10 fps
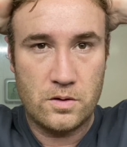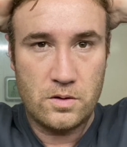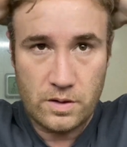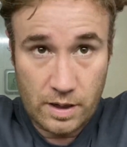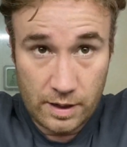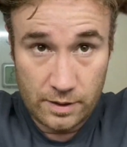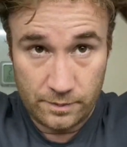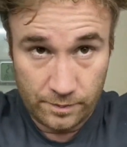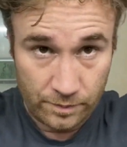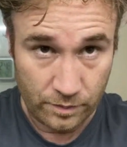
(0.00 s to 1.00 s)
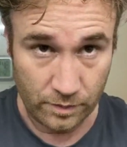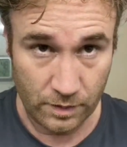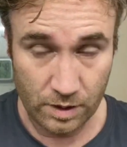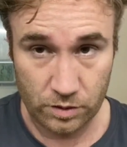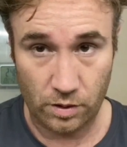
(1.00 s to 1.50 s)
Okay,
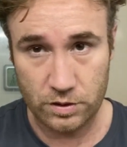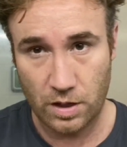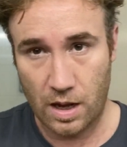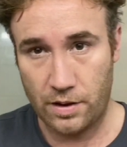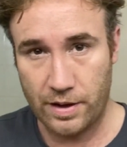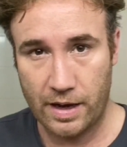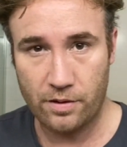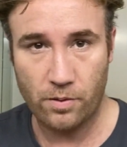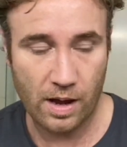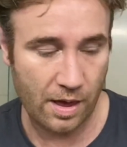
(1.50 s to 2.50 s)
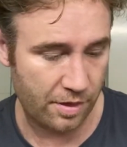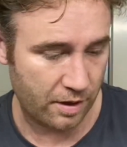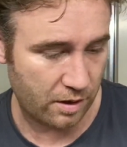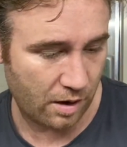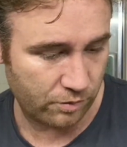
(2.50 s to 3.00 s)
so I'll style the hair the way I
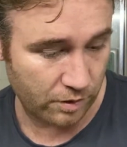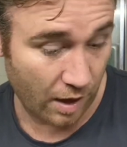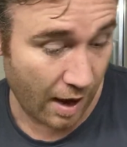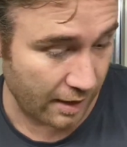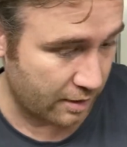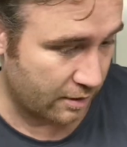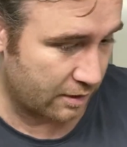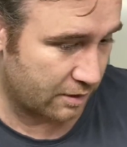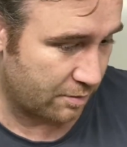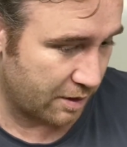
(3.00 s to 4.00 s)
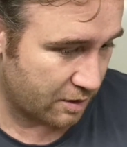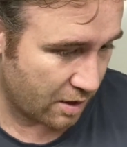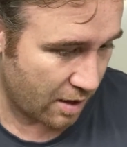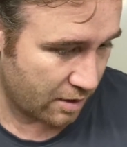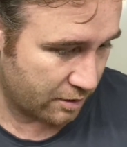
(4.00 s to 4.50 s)
think I would like it to be
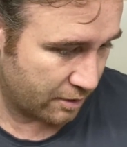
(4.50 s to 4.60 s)
styled.